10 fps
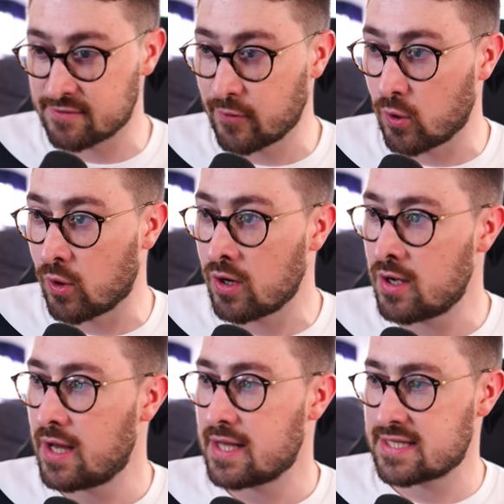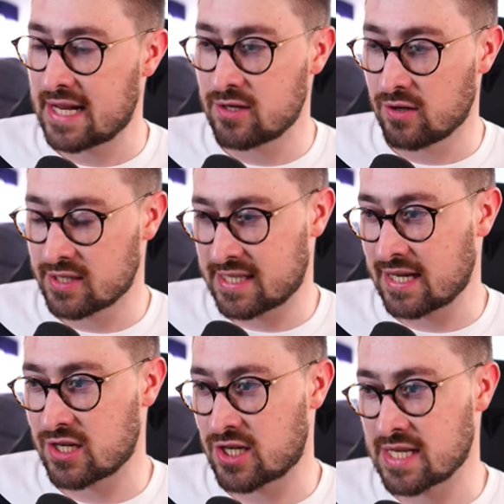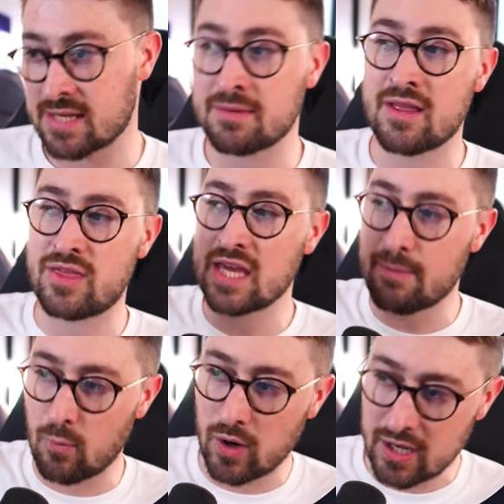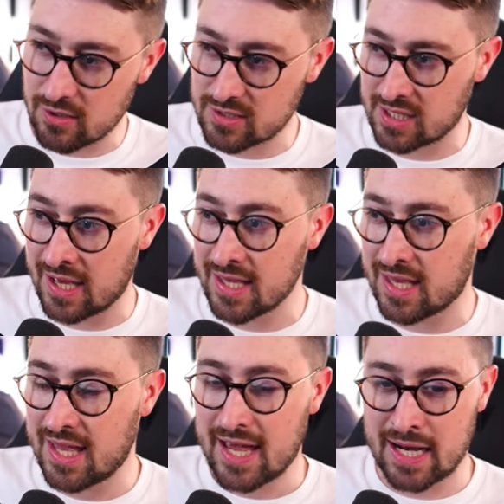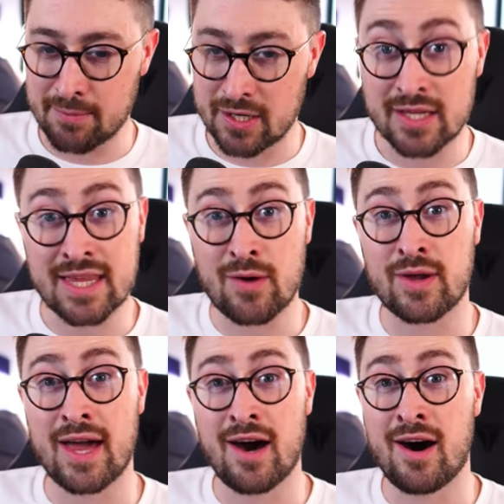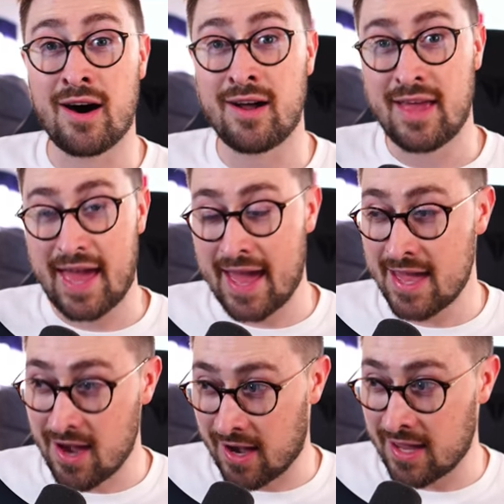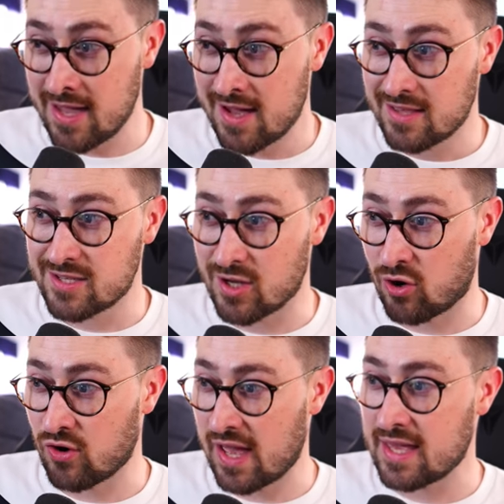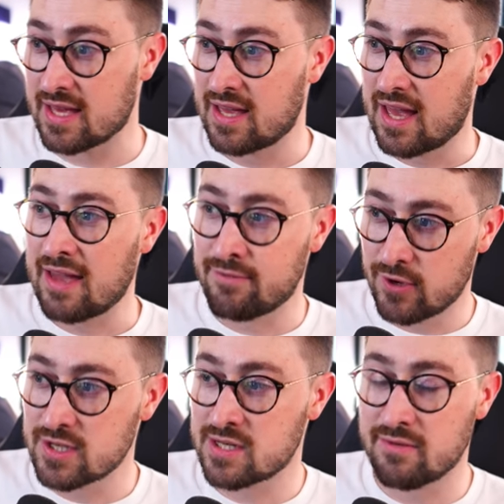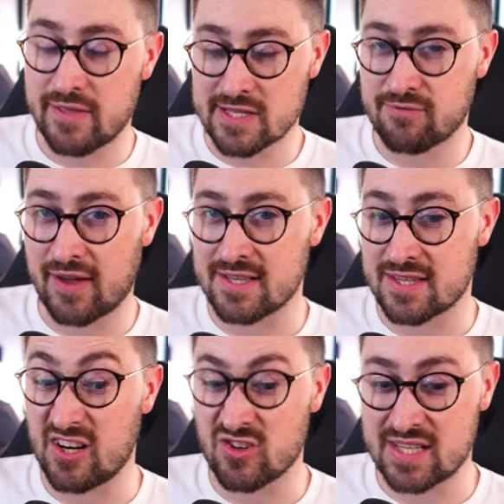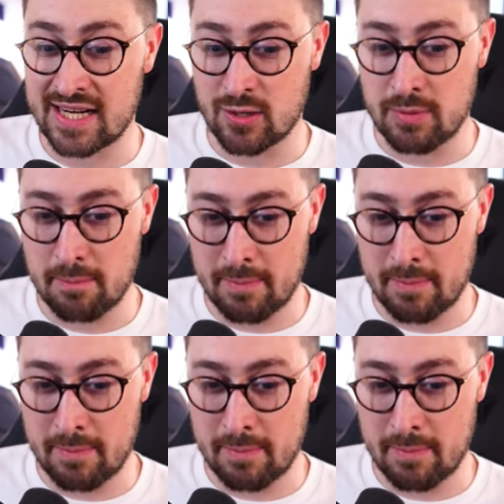for Daniel Sanchez. I'm going to think about what he looks like, and I'm going to now get our AI to create a version of this face that looks a little bit